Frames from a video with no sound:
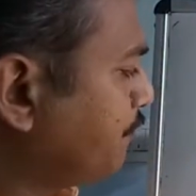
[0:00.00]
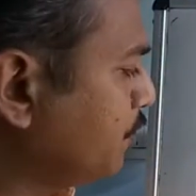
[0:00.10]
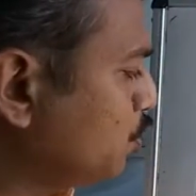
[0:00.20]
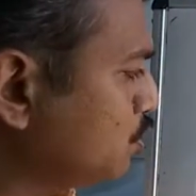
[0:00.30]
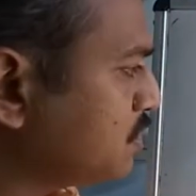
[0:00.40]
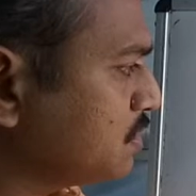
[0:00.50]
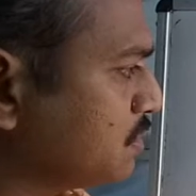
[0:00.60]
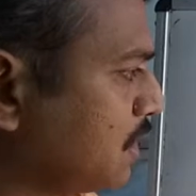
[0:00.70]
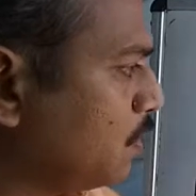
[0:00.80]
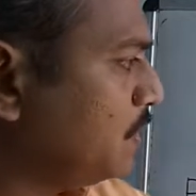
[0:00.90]
fuse
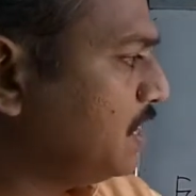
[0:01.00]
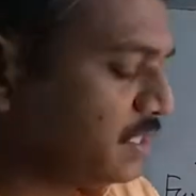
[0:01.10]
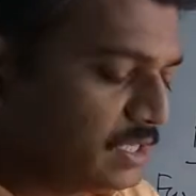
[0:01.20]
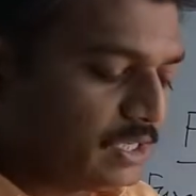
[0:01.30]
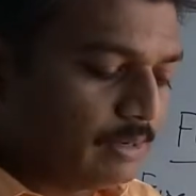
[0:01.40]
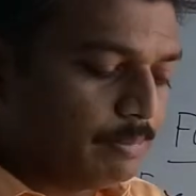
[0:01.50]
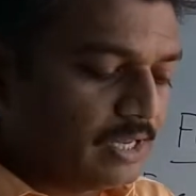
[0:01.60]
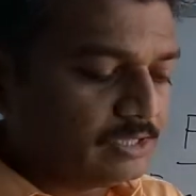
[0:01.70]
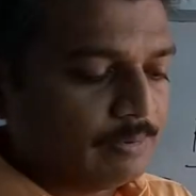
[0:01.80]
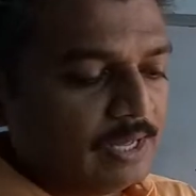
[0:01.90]
nowadays is
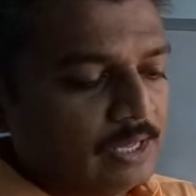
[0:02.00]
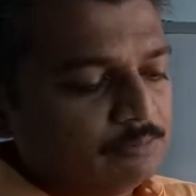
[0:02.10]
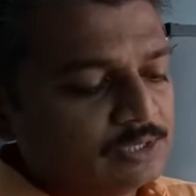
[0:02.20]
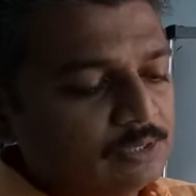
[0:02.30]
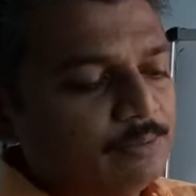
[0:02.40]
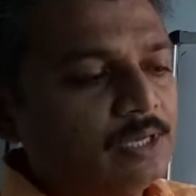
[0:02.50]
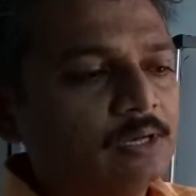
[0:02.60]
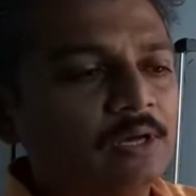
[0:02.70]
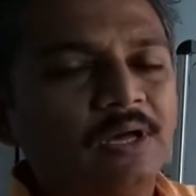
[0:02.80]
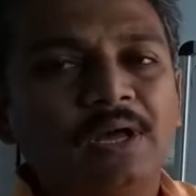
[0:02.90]
replaced by MCB,